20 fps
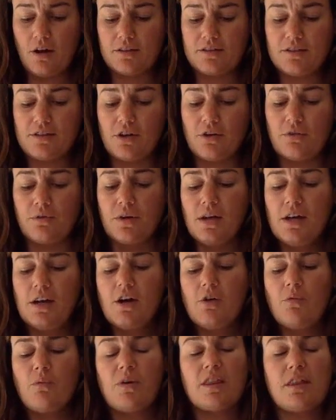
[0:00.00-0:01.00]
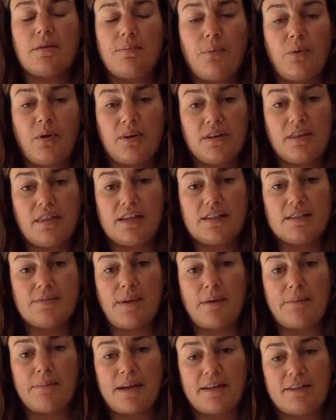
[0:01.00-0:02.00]
also, one of the important things
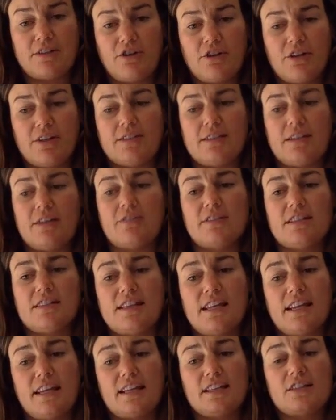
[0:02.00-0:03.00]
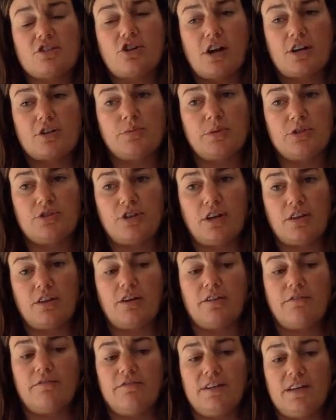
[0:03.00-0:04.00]
about bacteria cells is they can talk to each
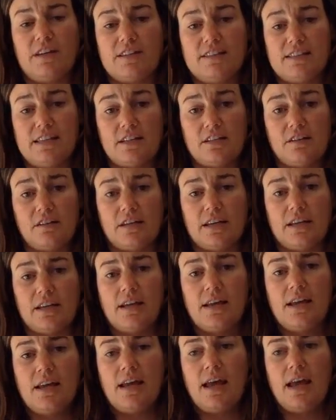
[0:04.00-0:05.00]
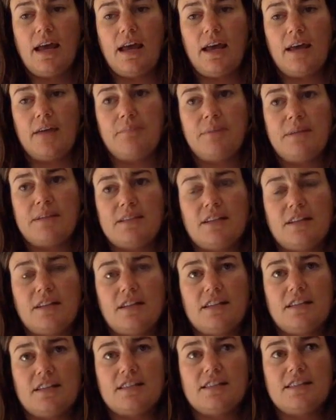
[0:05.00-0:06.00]
other via signaling. And
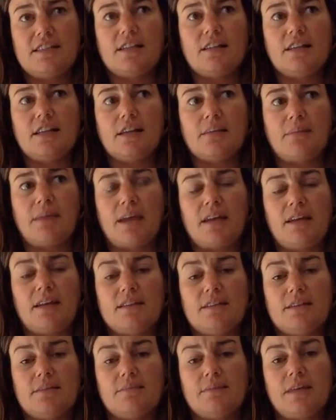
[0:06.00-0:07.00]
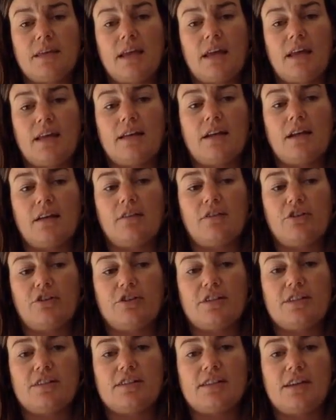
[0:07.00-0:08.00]
basically, the signaling mechanism can
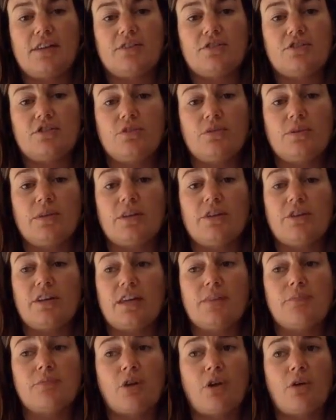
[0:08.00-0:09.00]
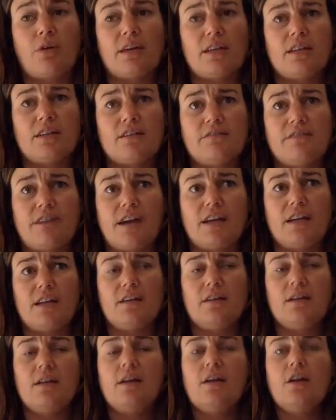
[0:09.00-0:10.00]
alert the cells to either keep growing and
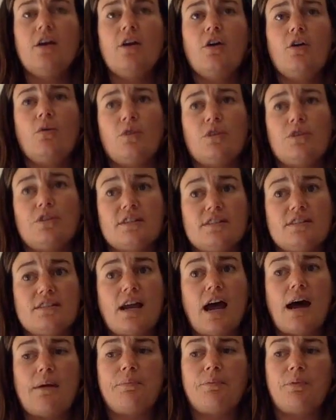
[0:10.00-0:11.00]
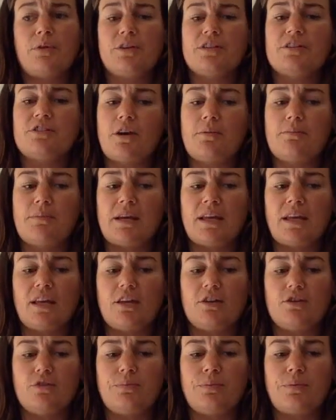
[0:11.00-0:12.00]
dividing, or to stop, or to start making
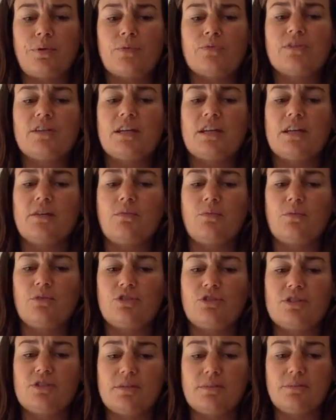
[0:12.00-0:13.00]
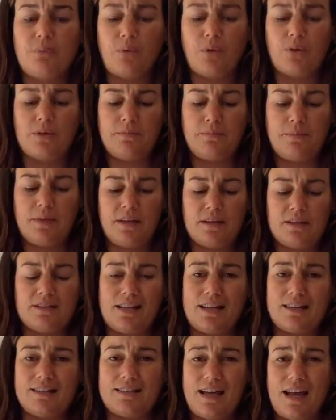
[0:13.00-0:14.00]
a new protein, which is important because
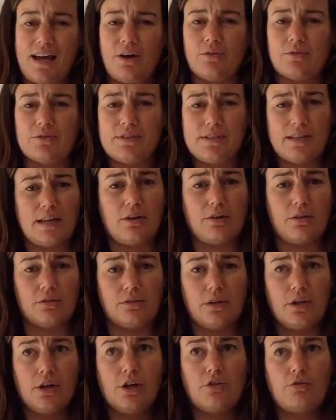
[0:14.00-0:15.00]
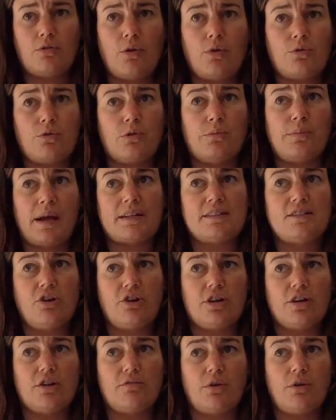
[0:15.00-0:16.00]
that's how cell growth or
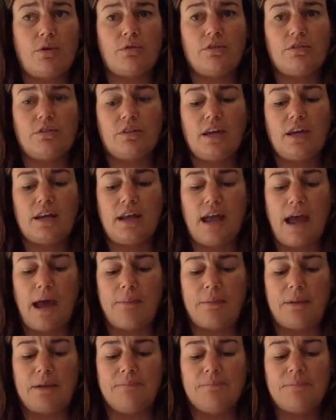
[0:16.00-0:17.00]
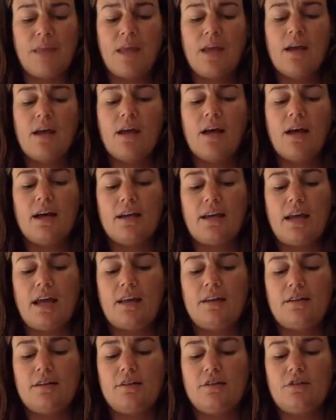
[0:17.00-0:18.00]
bacteria growth can happen.
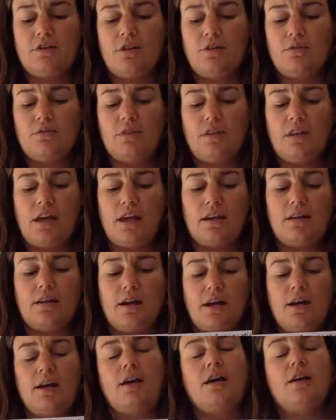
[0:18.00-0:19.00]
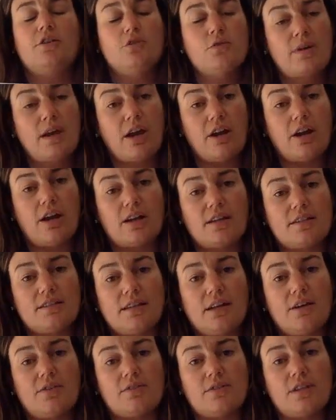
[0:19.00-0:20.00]
Again, note that eukaryotic
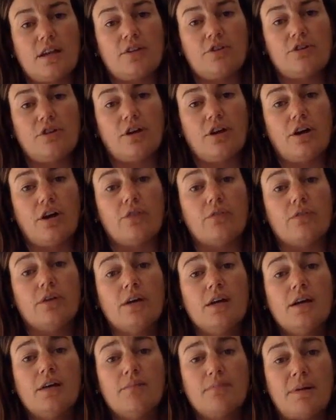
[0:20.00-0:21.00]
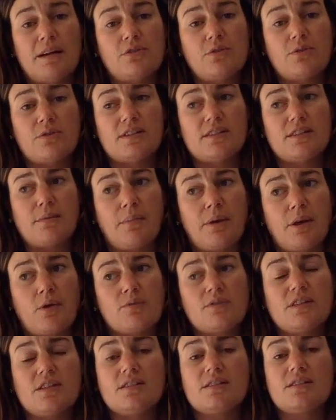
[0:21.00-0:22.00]
cells undergo mitosis and
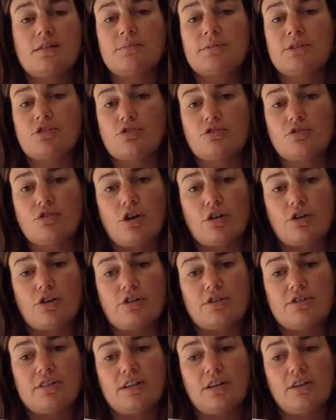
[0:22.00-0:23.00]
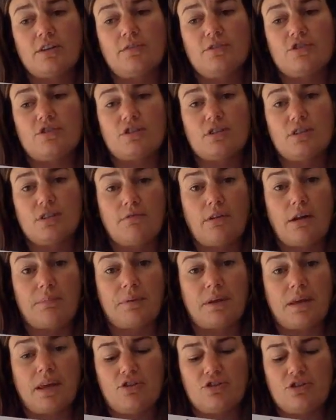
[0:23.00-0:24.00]
meiosis, a much longer cell division and
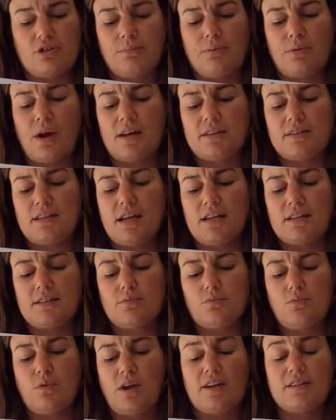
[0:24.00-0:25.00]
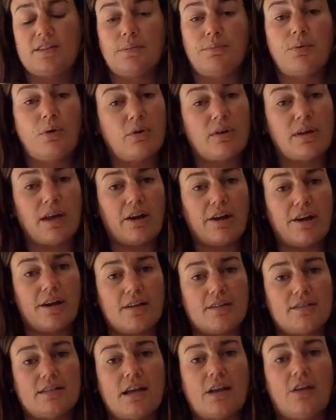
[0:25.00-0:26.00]
replication process, whereas a
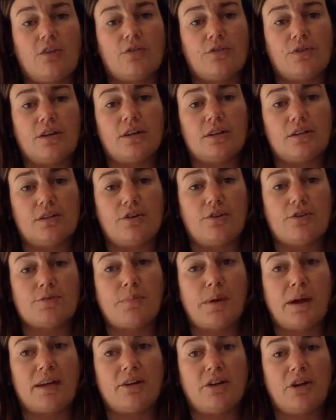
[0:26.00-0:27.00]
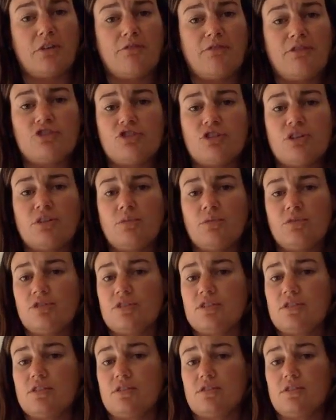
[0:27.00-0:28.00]
prokaryotic cell only undergoes binary fission, which
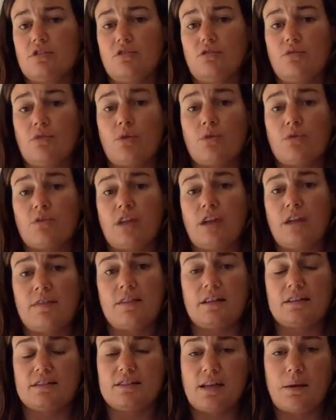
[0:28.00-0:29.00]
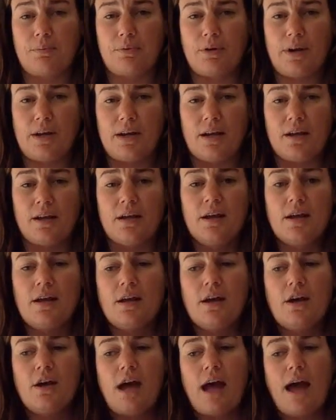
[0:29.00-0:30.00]
is this growth and then separating,
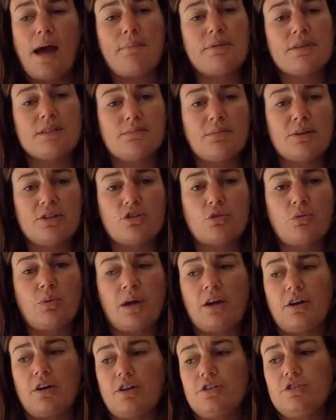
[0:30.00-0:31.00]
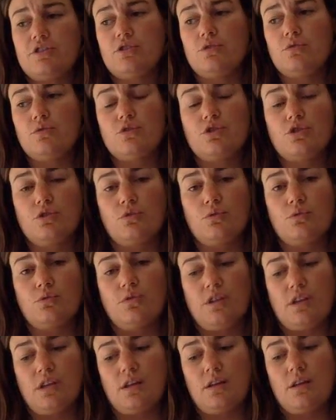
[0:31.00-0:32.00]
happens much quicker due to
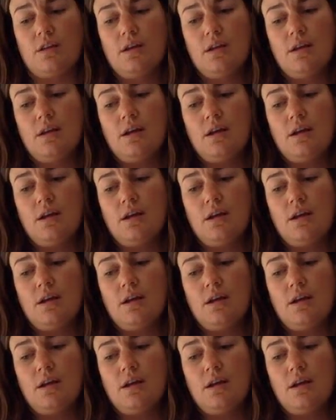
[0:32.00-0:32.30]
the